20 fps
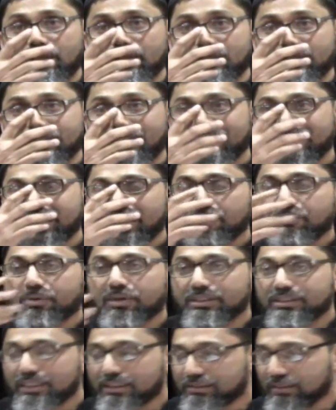that they
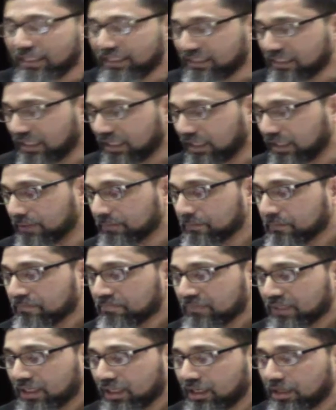were just like a,
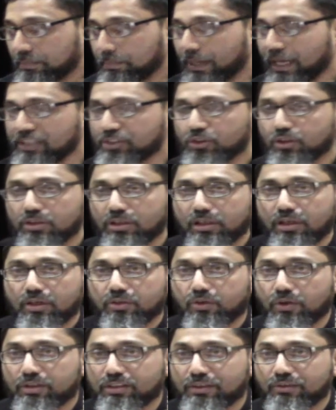a patch on the earth
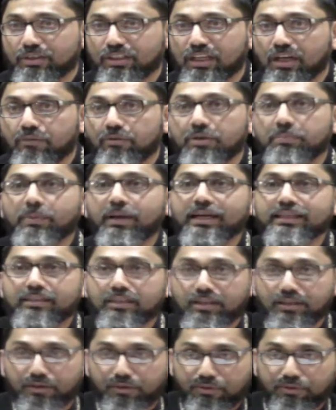or they were covered by the
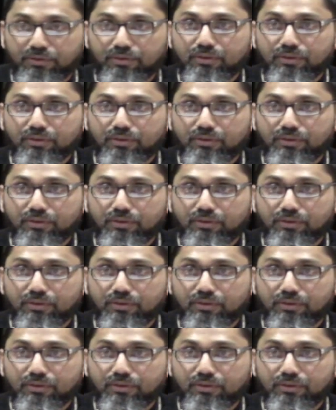earth.